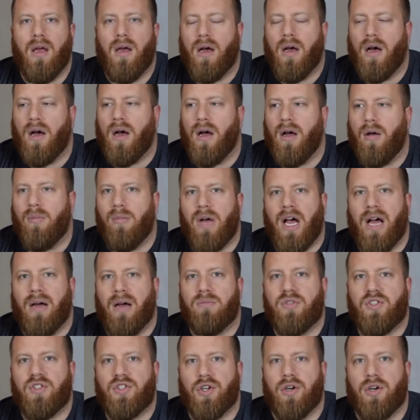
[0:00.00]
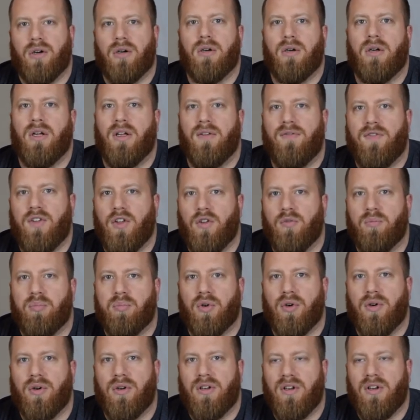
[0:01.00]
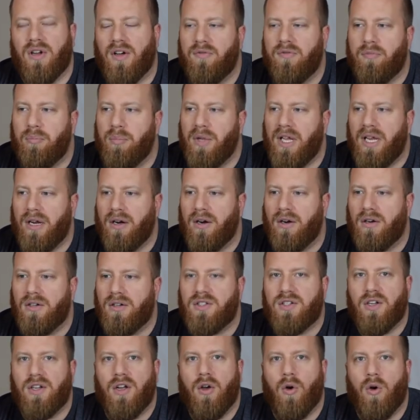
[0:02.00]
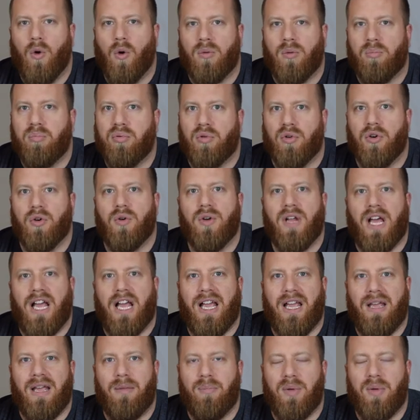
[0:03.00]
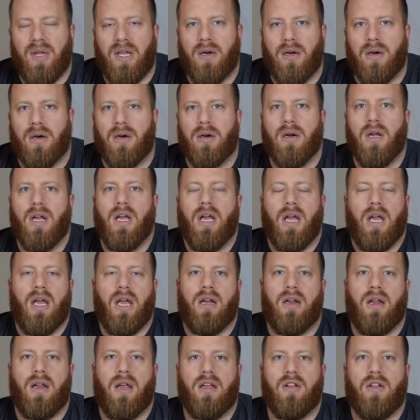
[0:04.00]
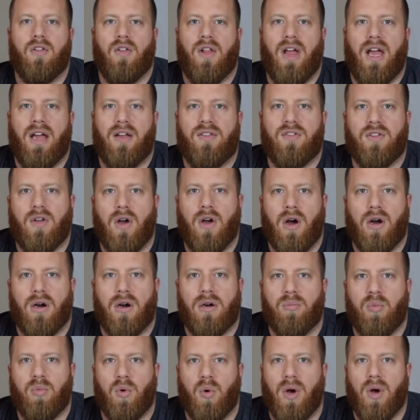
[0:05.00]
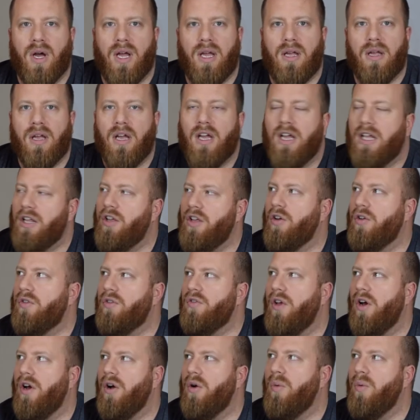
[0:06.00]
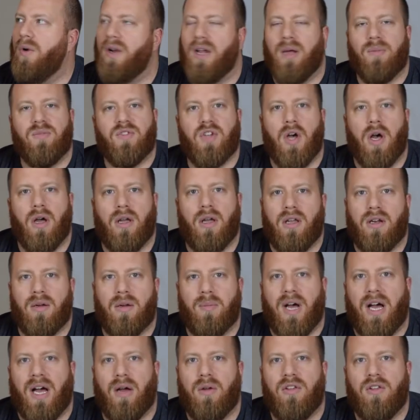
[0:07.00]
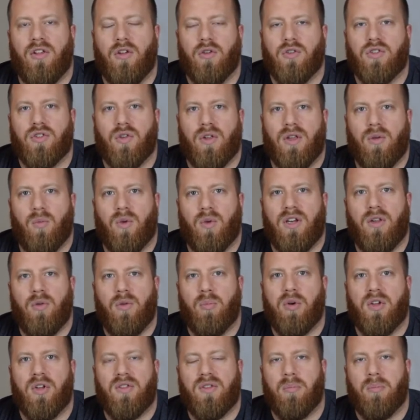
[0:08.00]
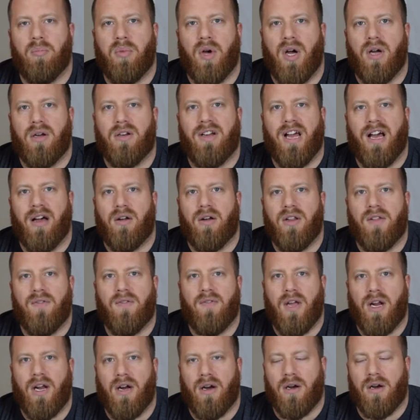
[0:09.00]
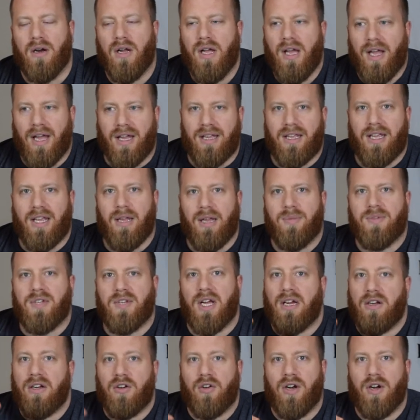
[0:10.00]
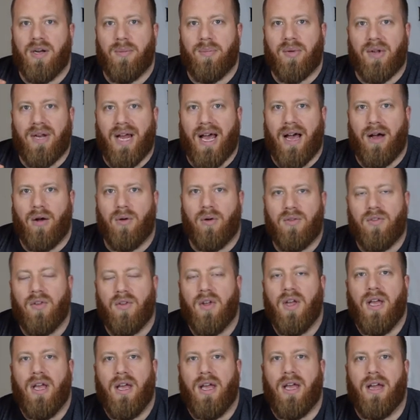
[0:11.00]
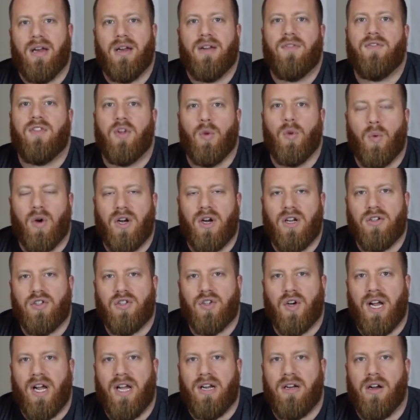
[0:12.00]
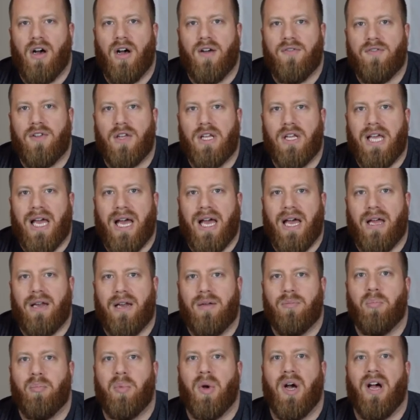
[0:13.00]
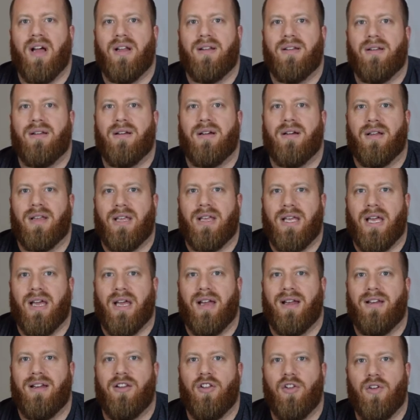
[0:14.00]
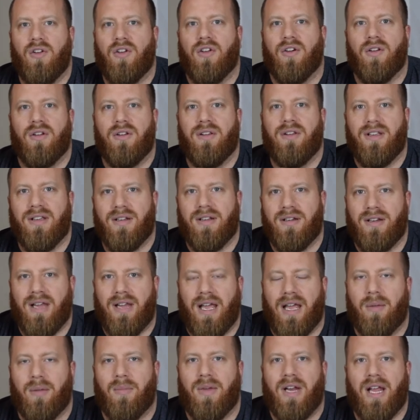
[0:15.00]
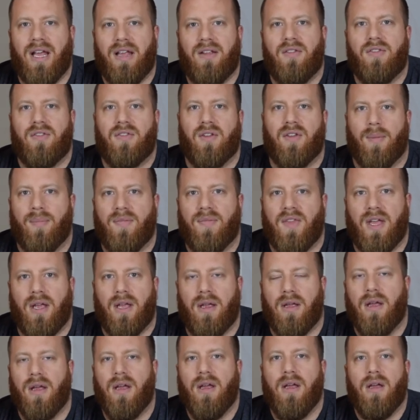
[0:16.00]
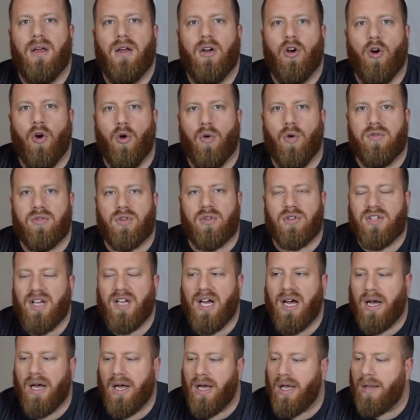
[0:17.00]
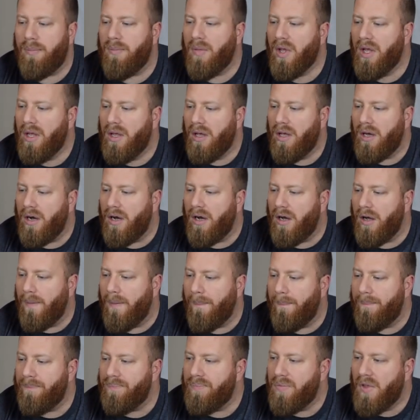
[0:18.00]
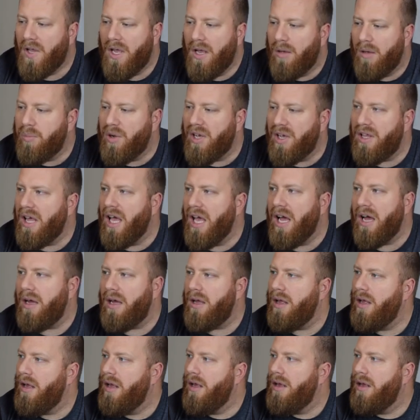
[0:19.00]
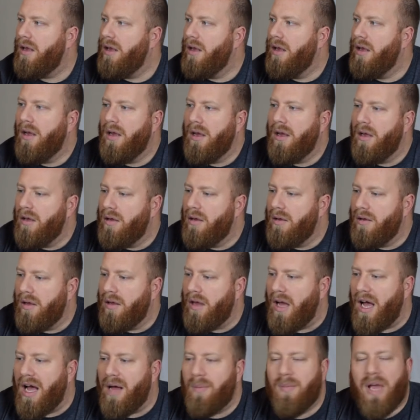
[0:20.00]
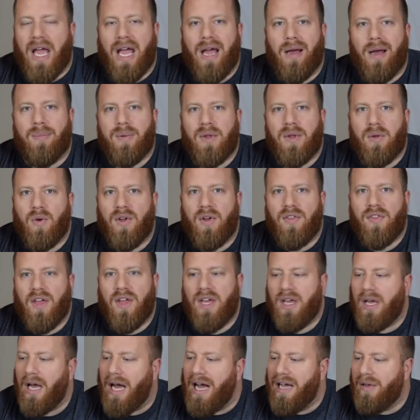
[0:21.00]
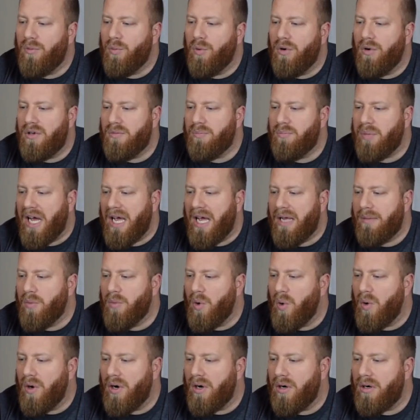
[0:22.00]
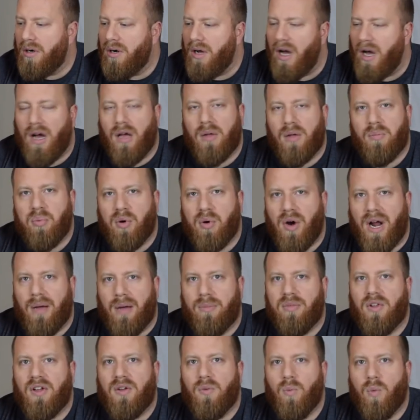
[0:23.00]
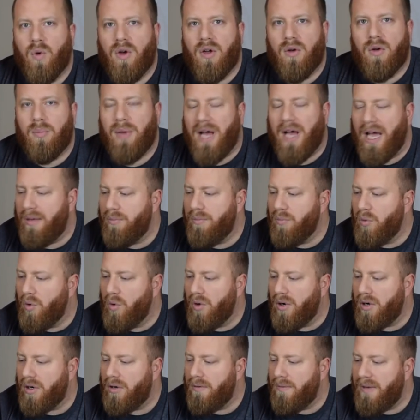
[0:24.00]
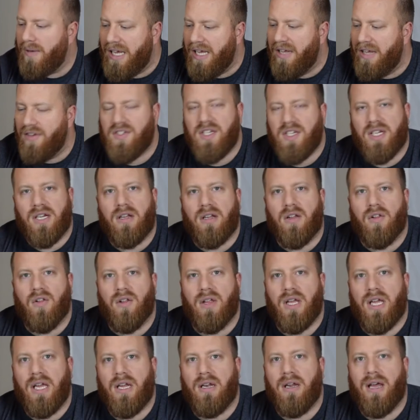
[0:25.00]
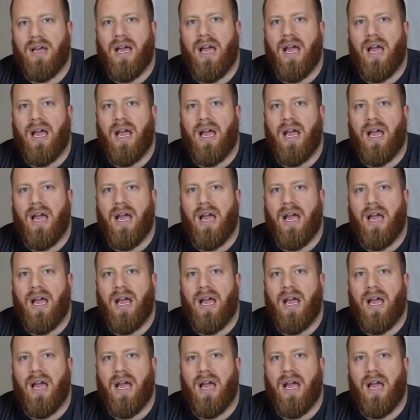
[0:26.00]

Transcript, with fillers: Um, I'm sure if you've brewed enough beers or brewed a beer in a glass carboy, you'll know what I'm talking about. Usually when you put the bung down in there, it keeps on creeping out. And if you want to dry it off, you can, but again, you could contaminate something over time. Um, but yeah, I'm happy with it. I would buy more. I probably will buy more. Easy to clean.